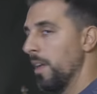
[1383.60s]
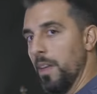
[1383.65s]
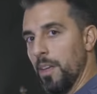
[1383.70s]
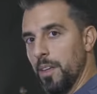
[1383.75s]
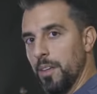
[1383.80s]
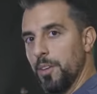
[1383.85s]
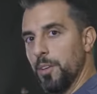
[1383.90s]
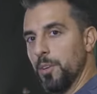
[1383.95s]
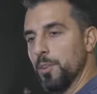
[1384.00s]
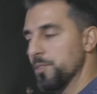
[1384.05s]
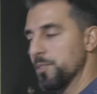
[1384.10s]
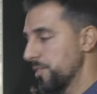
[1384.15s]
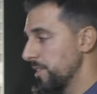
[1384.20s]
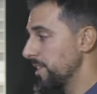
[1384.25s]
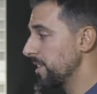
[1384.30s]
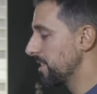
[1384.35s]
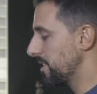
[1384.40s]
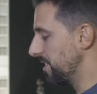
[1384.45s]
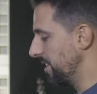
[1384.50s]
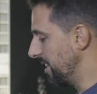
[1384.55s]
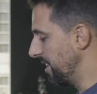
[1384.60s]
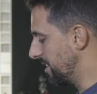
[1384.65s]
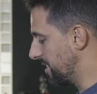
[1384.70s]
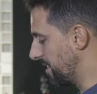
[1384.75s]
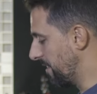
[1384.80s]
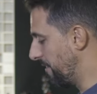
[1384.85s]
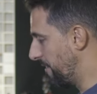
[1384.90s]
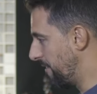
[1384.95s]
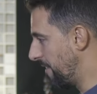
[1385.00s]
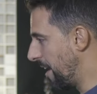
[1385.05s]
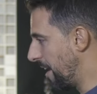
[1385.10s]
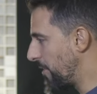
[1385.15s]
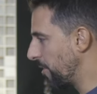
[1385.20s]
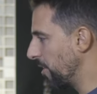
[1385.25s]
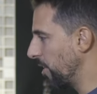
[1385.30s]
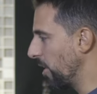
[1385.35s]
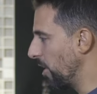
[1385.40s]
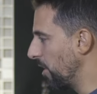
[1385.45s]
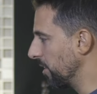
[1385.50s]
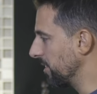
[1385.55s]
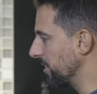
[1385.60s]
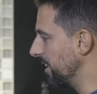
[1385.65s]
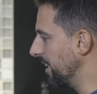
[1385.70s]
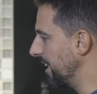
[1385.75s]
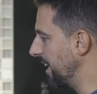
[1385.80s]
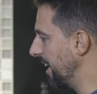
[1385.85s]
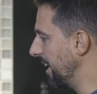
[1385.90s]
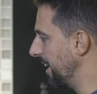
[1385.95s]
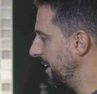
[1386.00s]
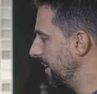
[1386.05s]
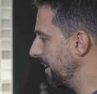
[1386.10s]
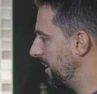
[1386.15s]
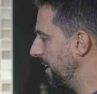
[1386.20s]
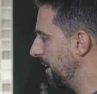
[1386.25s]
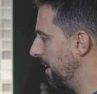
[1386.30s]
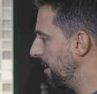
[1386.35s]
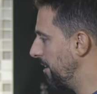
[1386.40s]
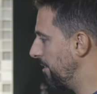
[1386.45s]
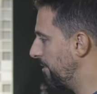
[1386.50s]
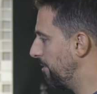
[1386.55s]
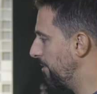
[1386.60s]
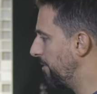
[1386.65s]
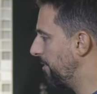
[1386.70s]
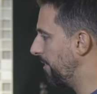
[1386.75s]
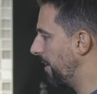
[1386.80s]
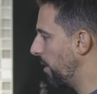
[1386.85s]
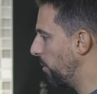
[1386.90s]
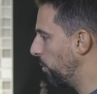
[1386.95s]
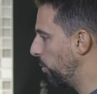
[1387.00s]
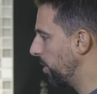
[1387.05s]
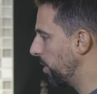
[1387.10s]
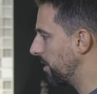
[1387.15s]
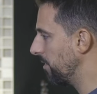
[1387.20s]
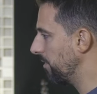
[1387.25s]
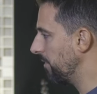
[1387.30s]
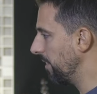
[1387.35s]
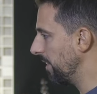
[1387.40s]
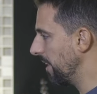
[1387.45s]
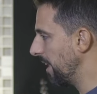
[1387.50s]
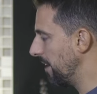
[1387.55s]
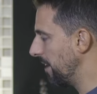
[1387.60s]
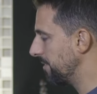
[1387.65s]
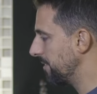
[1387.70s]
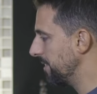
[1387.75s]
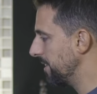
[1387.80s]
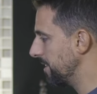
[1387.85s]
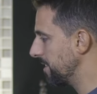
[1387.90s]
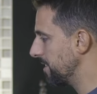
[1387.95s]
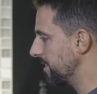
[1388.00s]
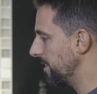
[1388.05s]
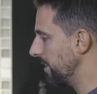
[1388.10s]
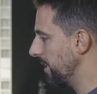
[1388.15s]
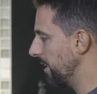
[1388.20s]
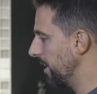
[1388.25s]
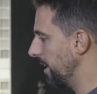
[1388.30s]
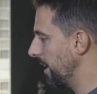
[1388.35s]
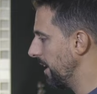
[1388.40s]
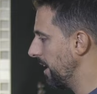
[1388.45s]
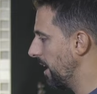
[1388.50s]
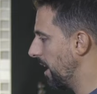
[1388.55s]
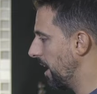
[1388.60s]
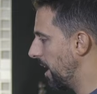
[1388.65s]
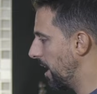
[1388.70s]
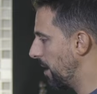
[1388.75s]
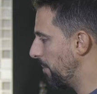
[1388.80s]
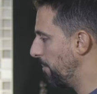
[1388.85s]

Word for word: You know, since it's a very long delay, if I would have left this delay up